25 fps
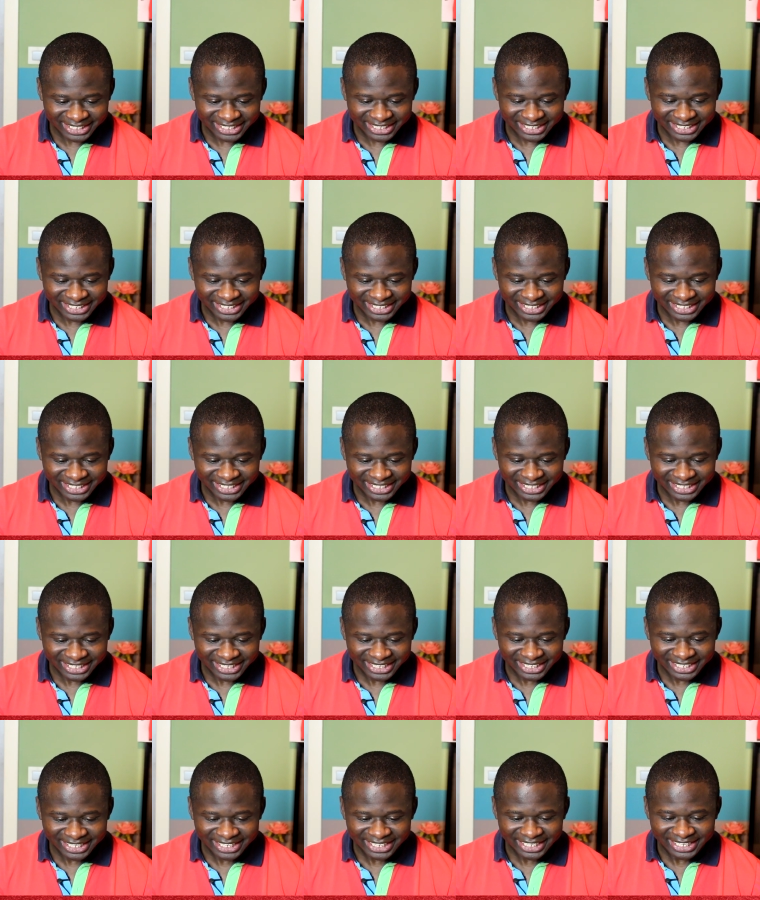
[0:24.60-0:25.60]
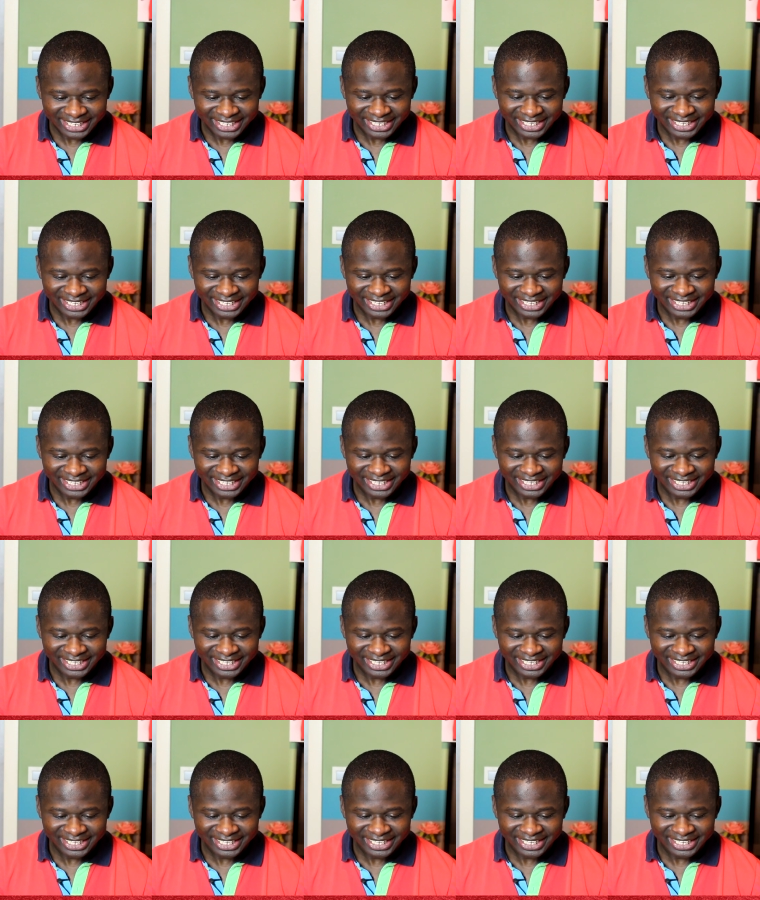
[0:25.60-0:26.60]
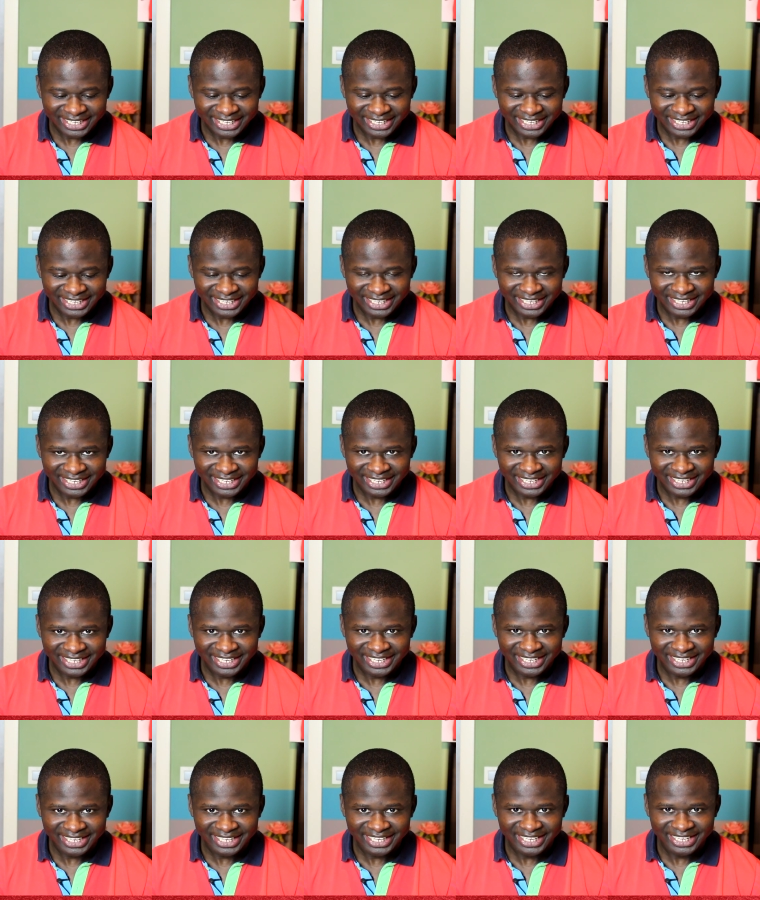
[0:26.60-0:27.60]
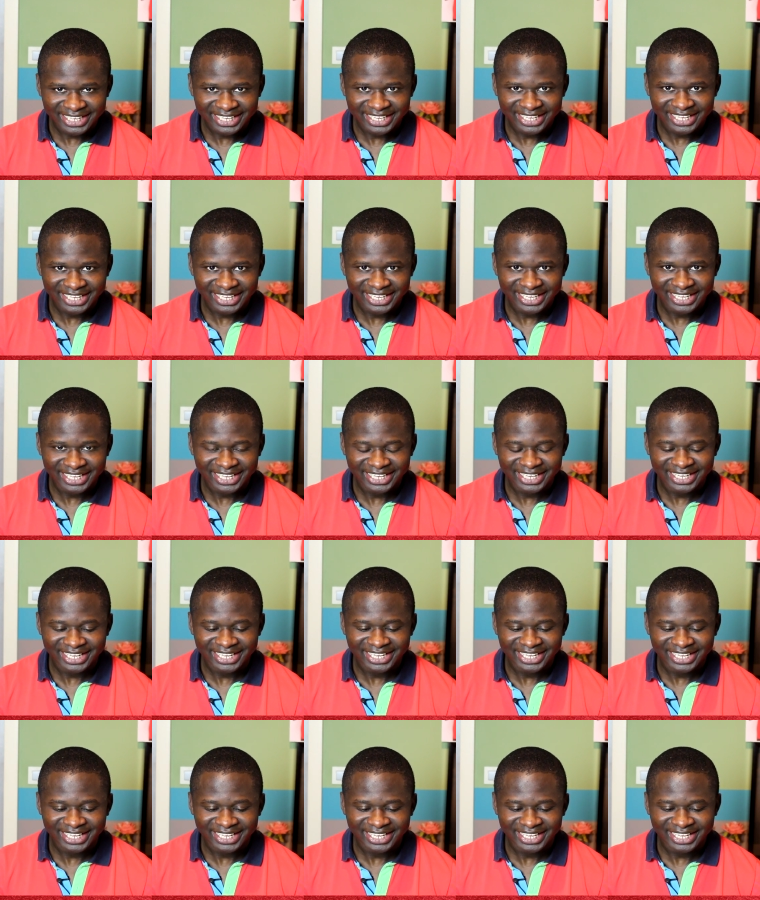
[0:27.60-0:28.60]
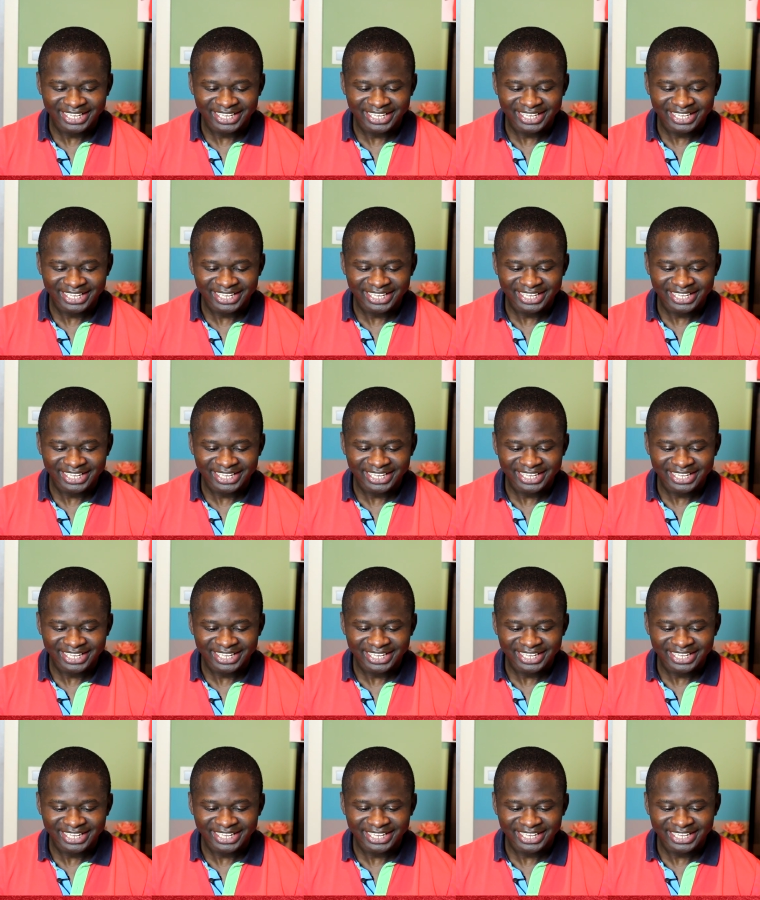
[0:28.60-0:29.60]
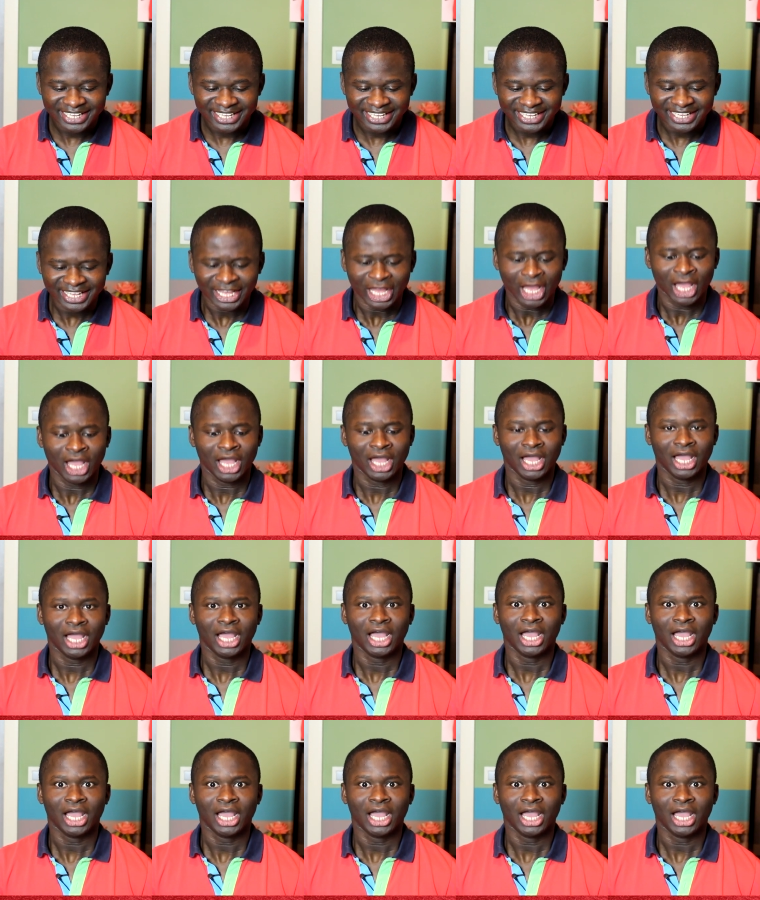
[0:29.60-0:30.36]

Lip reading: (silence)